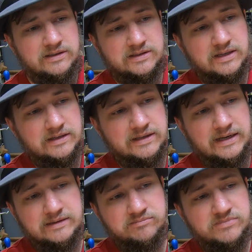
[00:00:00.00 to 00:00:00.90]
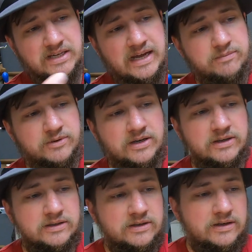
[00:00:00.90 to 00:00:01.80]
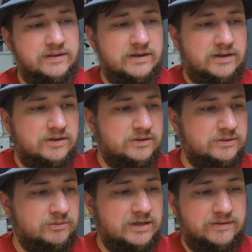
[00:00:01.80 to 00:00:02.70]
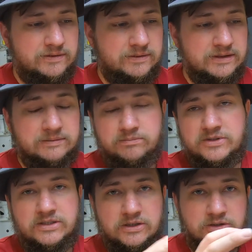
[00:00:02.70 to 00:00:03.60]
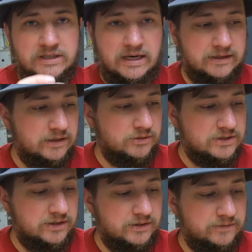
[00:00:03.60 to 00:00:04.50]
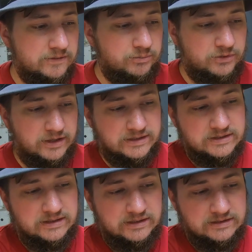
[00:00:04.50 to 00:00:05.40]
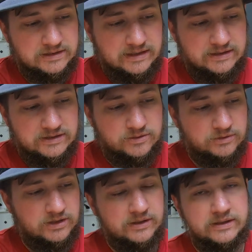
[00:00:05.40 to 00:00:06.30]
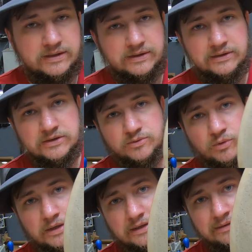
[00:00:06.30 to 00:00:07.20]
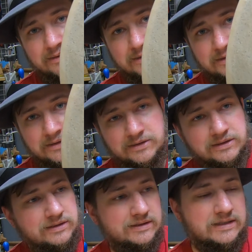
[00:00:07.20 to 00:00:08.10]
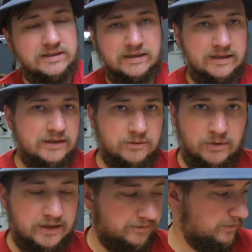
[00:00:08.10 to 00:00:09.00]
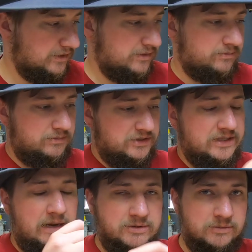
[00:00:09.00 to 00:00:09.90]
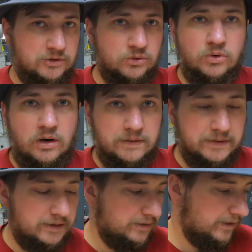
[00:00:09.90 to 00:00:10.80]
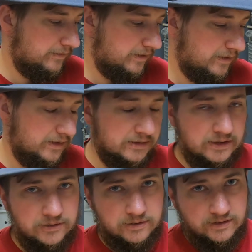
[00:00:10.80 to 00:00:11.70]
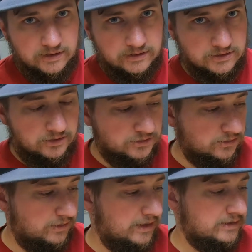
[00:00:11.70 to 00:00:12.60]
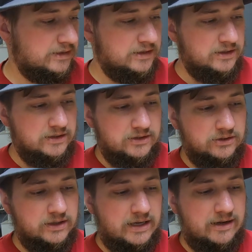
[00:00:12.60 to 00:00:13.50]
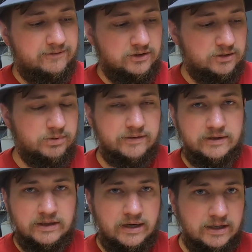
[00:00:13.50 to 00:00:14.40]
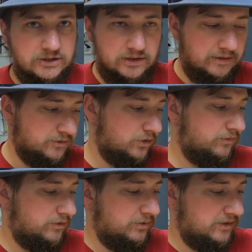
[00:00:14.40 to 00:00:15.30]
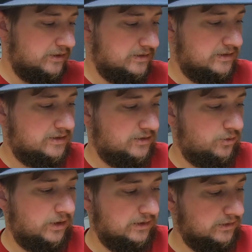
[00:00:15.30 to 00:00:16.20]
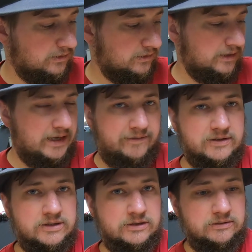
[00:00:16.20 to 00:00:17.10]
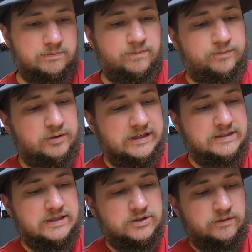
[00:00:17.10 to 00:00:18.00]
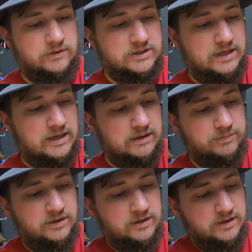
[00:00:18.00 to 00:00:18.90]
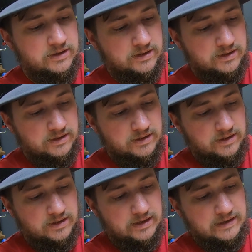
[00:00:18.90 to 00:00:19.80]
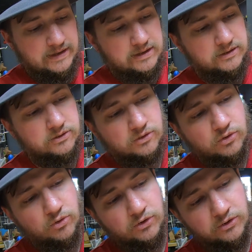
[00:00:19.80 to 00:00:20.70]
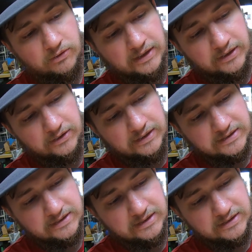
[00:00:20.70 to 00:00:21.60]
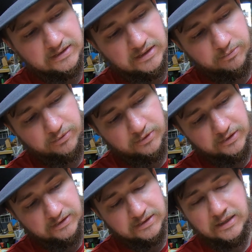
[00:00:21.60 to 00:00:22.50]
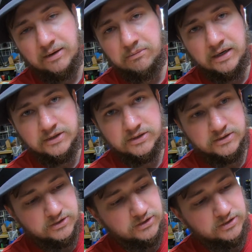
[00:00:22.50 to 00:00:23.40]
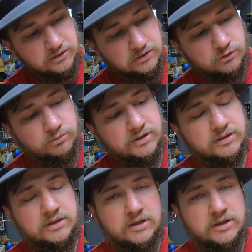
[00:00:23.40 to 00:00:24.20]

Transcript: it's got that tape gunk on there, or whatever, the sticker tag that was on there for the pricing. It's got this one on here as well. That's going to get in the way if we just slap some glue on there and everything. The other thing is also that you're going to have a little bit of a notch left over, because it's quite literally having to place this over top. And that little corner right here that sticks up, it's not much, it's just a little bit,